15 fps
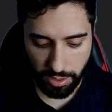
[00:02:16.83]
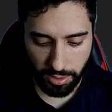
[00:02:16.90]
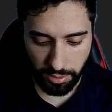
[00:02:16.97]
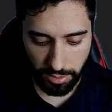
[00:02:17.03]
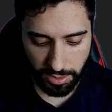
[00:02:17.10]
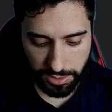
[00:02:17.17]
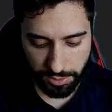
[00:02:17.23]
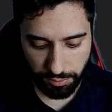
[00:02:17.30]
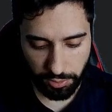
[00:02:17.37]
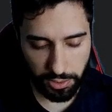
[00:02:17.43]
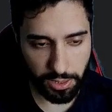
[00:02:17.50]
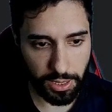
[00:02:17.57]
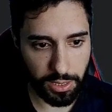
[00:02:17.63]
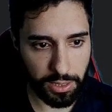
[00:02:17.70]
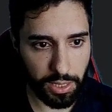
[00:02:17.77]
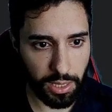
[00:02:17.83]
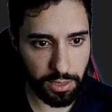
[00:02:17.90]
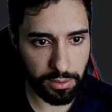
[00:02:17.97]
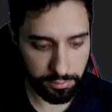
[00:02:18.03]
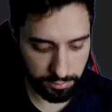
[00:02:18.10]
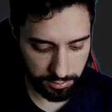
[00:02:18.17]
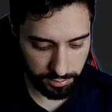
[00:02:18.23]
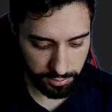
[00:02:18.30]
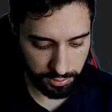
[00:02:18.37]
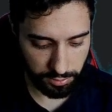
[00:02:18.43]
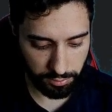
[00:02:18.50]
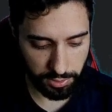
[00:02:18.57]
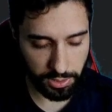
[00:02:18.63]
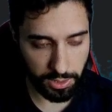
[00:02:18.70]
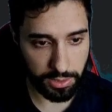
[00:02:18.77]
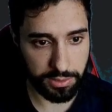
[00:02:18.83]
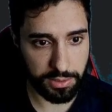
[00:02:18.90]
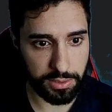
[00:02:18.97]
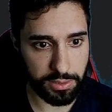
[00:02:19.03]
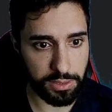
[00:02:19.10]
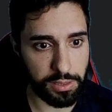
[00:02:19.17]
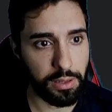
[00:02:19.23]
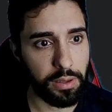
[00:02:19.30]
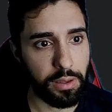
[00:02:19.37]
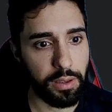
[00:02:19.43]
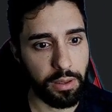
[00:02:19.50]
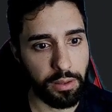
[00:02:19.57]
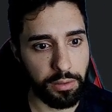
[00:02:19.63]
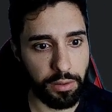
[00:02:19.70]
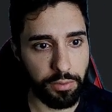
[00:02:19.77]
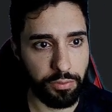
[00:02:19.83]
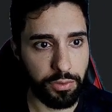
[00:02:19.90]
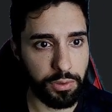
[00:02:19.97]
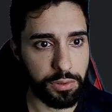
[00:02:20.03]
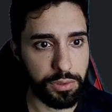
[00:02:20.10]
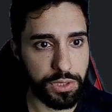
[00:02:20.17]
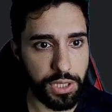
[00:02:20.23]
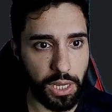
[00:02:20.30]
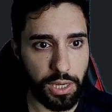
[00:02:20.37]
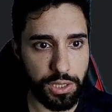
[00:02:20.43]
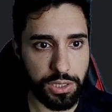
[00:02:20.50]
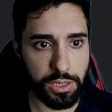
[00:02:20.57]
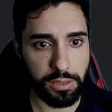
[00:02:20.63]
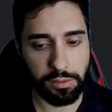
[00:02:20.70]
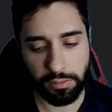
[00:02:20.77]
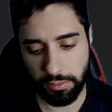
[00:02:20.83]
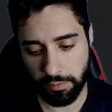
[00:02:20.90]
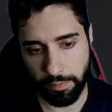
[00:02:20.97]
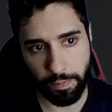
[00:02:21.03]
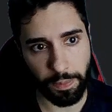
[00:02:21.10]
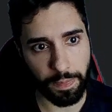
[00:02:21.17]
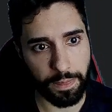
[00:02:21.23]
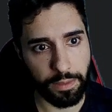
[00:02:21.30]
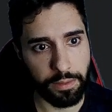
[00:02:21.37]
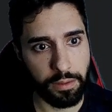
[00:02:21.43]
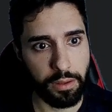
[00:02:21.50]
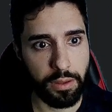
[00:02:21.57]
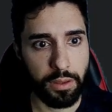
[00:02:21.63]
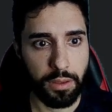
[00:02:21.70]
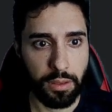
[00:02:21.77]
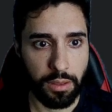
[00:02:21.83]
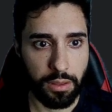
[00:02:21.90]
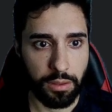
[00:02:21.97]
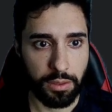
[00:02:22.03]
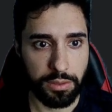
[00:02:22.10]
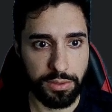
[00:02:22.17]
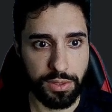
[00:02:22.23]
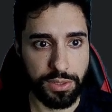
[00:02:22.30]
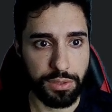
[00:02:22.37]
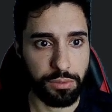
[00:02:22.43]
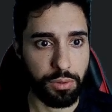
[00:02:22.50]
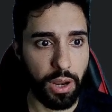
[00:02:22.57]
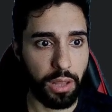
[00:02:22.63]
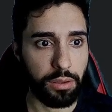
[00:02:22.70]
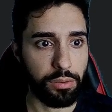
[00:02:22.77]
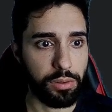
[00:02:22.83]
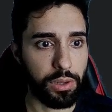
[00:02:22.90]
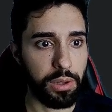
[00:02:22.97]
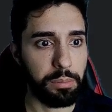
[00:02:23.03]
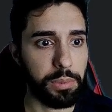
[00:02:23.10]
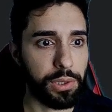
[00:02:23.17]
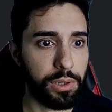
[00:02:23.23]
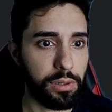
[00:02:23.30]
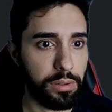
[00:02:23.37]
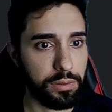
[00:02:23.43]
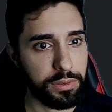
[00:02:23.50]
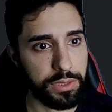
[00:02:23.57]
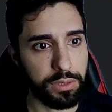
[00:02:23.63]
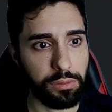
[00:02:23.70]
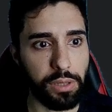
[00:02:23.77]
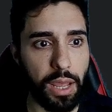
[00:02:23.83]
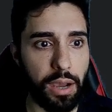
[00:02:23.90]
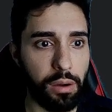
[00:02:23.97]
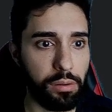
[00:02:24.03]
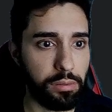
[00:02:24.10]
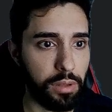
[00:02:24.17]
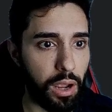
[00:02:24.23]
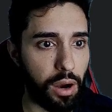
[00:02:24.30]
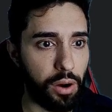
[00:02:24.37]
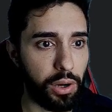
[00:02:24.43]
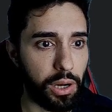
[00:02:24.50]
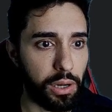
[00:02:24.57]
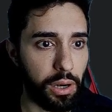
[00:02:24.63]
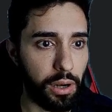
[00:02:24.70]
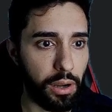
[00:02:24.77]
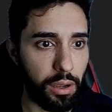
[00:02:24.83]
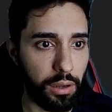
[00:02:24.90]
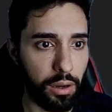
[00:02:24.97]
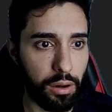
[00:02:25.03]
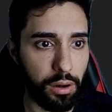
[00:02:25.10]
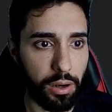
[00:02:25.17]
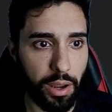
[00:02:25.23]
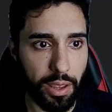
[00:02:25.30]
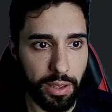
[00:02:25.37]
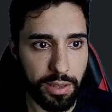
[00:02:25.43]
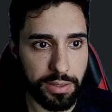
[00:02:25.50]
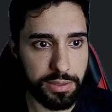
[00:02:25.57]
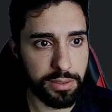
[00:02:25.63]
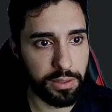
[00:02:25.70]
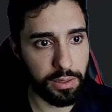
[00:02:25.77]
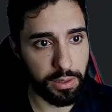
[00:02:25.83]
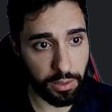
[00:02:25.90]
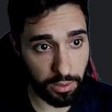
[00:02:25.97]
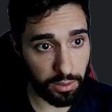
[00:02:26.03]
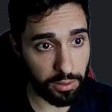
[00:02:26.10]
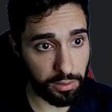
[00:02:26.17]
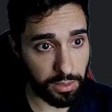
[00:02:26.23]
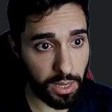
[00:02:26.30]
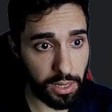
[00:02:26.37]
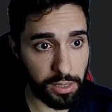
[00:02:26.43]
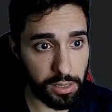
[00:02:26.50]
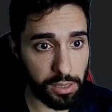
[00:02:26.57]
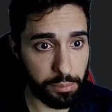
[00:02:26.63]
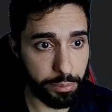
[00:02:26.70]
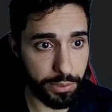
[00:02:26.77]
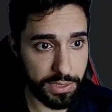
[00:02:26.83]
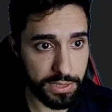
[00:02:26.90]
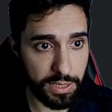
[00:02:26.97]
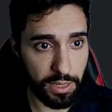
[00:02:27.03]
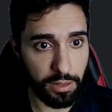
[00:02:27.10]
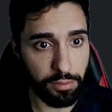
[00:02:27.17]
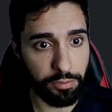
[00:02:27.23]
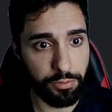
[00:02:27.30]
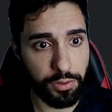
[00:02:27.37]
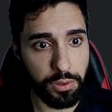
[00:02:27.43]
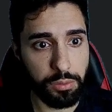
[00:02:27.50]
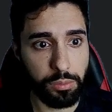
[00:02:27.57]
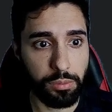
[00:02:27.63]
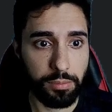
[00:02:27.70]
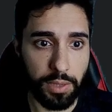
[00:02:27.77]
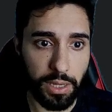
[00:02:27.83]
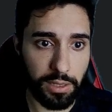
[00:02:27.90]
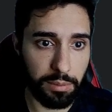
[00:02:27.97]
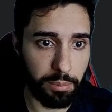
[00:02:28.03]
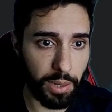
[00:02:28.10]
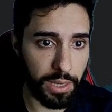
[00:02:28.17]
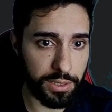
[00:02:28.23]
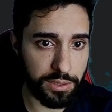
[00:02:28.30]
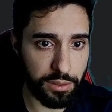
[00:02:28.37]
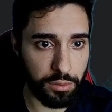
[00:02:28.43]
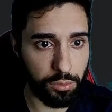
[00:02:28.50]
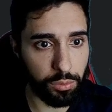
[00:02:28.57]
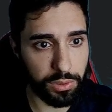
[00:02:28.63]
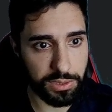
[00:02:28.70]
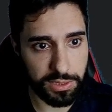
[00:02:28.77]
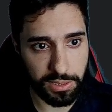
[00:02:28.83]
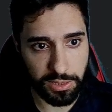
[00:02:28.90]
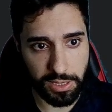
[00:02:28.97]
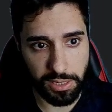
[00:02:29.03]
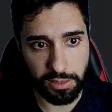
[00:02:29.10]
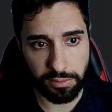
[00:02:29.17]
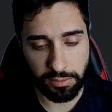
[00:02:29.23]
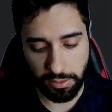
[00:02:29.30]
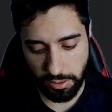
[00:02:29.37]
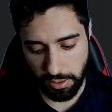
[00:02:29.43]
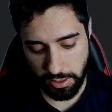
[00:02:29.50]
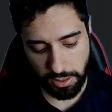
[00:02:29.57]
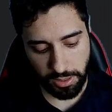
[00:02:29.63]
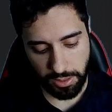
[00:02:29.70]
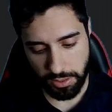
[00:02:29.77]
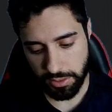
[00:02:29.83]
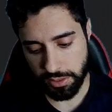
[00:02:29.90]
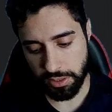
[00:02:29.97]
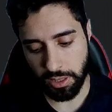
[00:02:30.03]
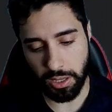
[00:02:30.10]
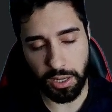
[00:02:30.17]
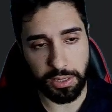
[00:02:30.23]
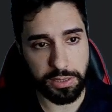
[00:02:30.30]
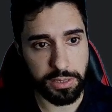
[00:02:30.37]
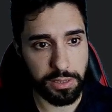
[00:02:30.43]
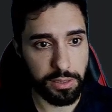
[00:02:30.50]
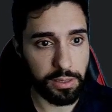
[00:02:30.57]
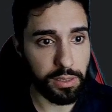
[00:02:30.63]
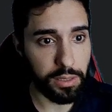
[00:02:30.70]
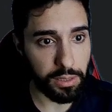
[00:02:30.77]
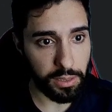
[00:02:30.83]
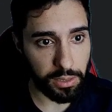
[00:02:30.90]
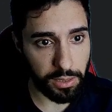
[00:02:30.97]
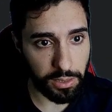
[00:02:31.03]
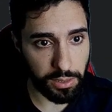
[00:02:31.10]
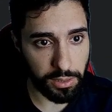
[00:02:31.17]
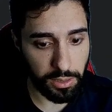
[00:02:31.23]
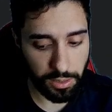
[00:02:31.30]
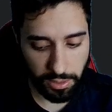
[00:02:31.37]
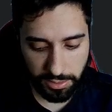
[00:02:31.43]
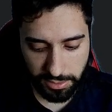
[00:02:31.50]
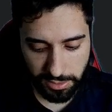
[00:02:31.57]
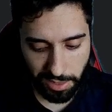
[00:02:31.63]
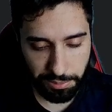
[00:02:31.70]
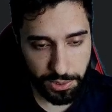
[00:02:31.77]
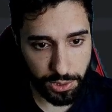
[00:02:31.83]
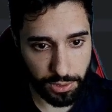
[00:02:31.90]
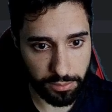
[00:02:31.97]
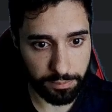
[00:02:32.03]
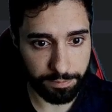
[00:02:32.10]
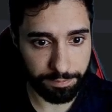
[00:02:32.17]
Let's run it again so we can see the fuel changing because it's a random number. So now our car has 98% of fuel and the bicycle once again is caught in an exception.